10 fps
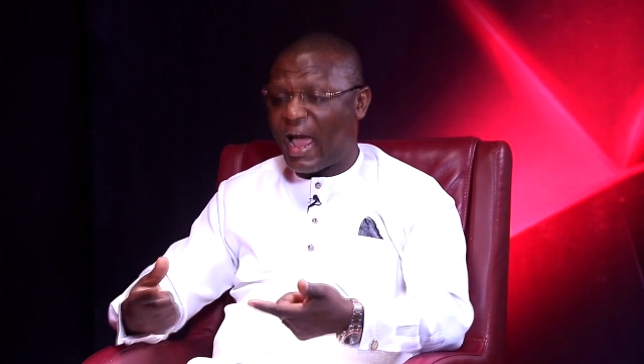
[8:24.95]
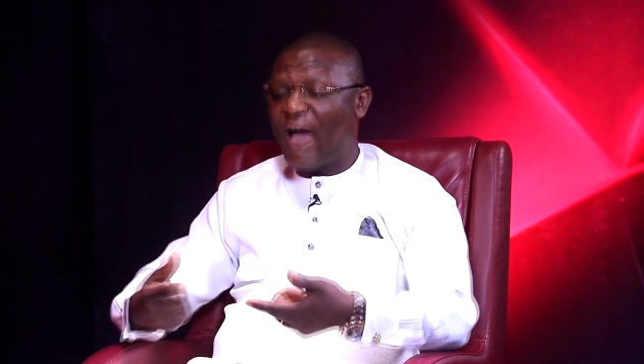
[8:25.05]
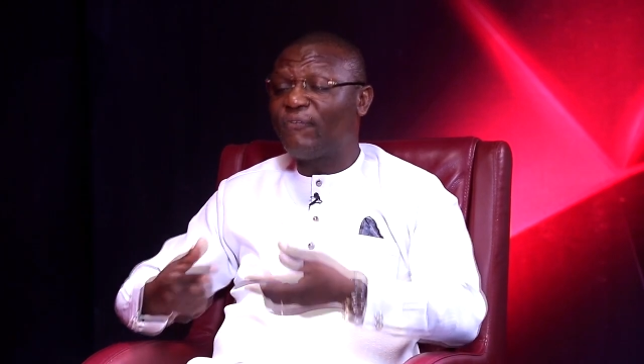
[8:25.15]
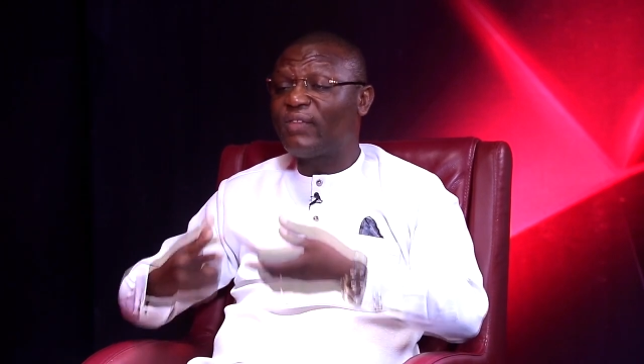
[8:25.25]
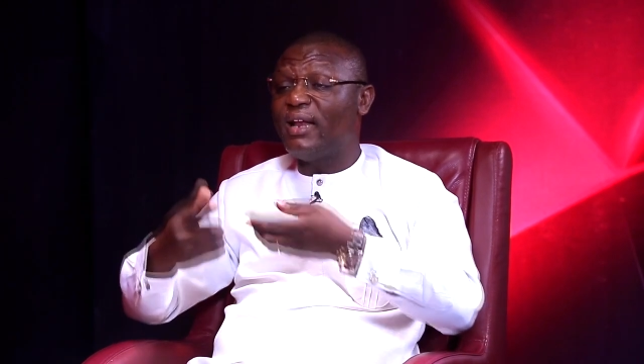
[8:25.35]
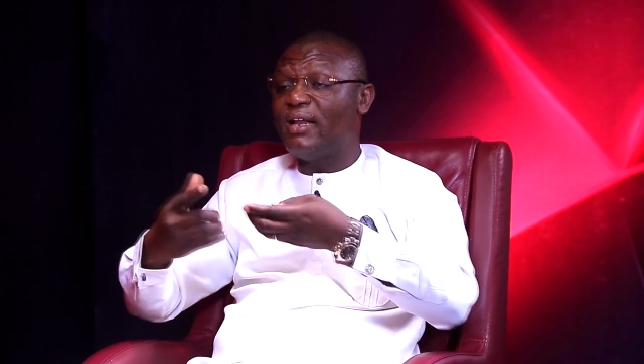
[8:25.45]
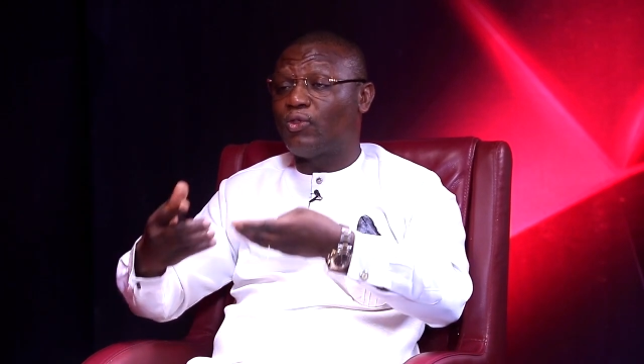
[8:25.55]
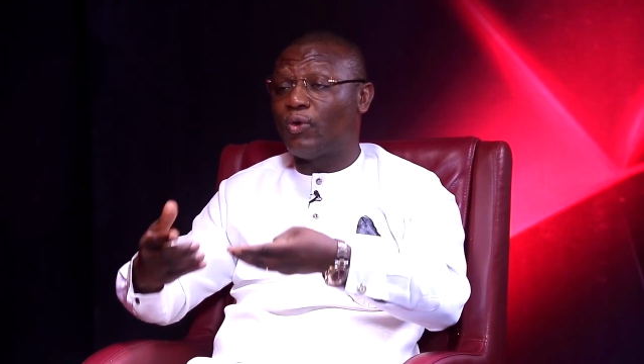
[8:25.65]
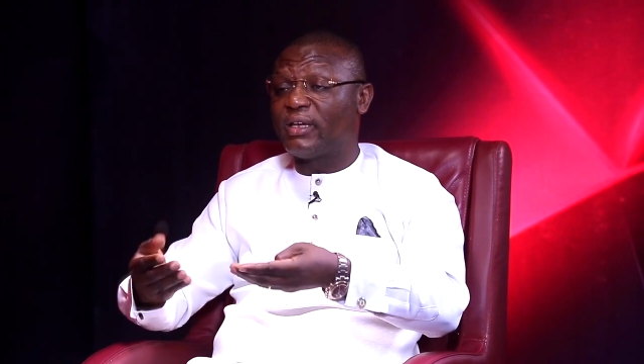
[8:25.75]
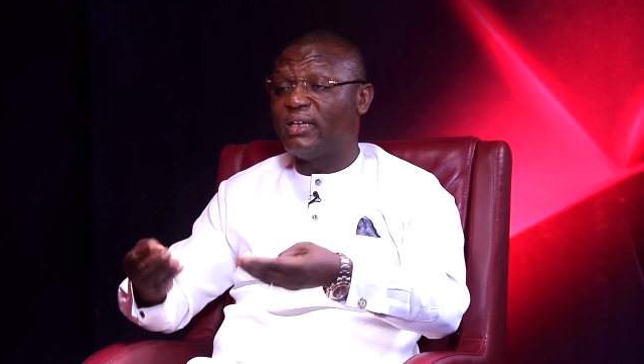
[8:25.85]
After the
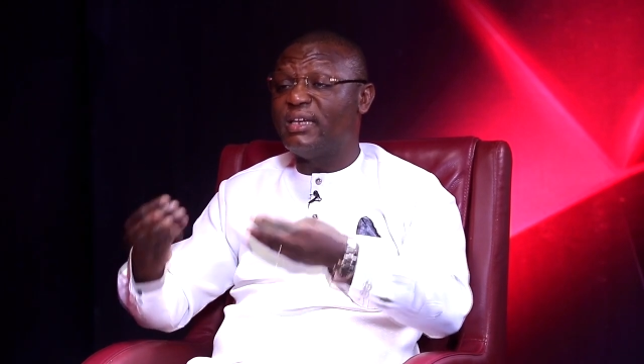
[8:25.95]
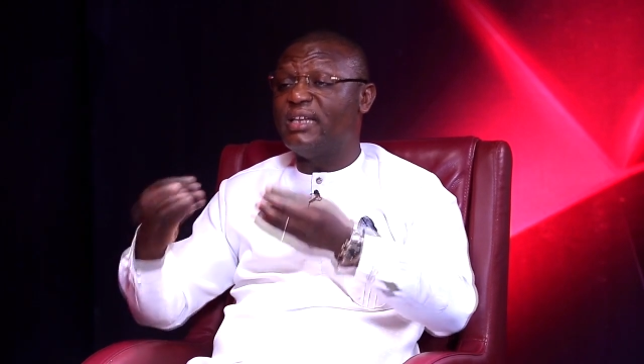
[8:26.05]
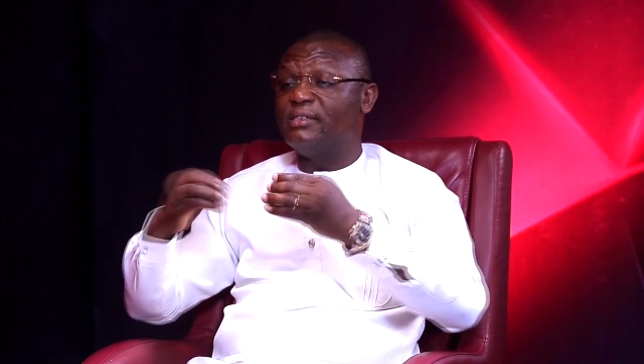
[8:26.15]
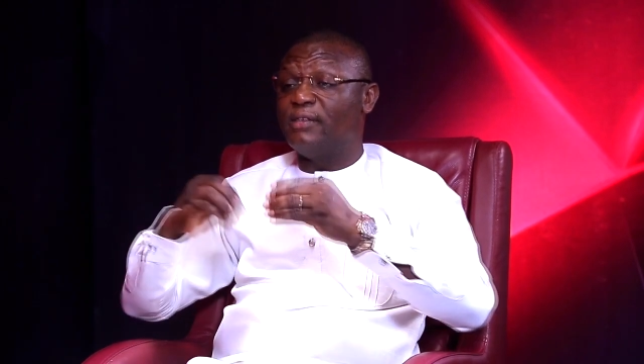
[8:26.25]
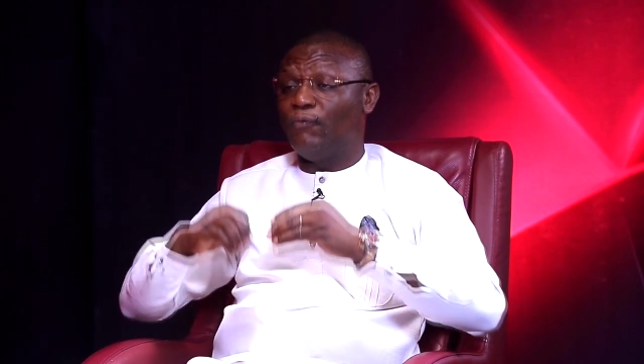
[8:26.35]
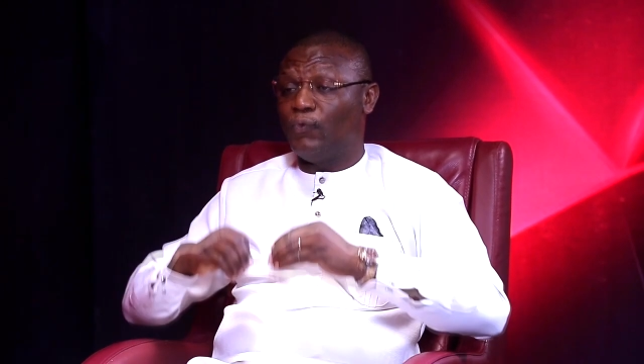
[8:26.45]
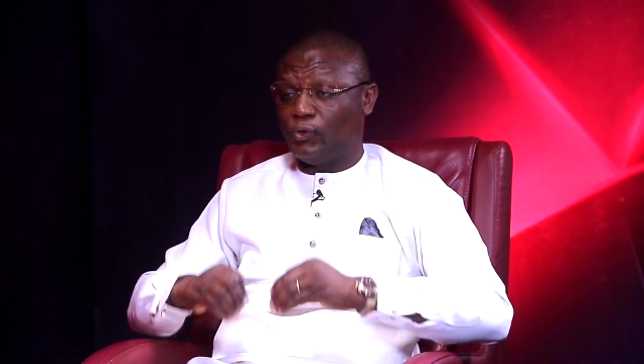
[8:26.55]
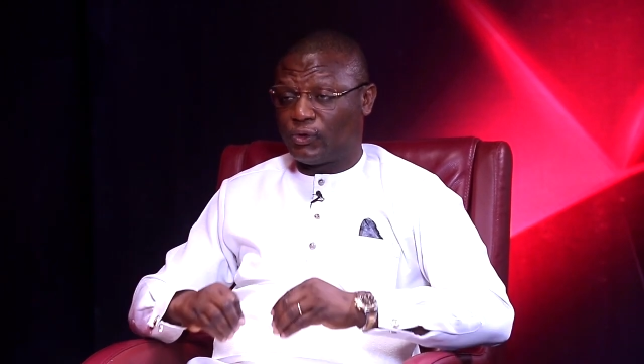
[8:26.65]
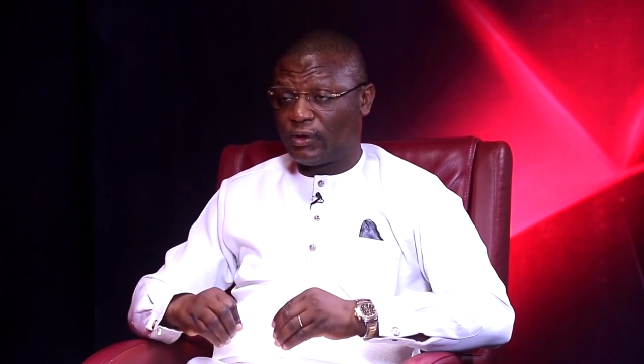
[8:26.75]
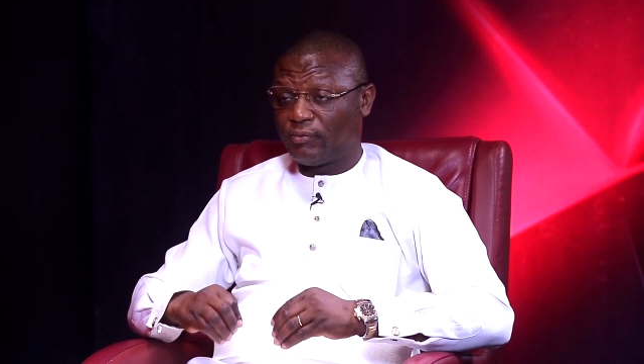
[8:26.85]
talking is the
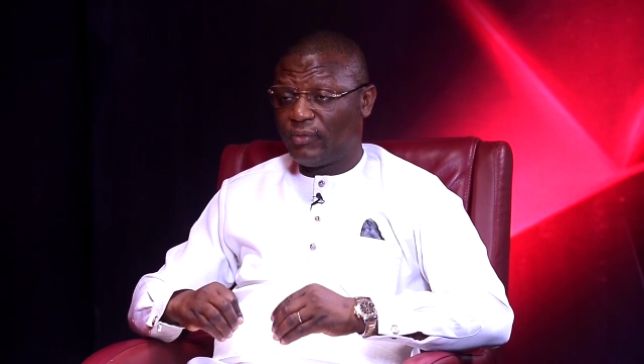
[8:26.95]
vote.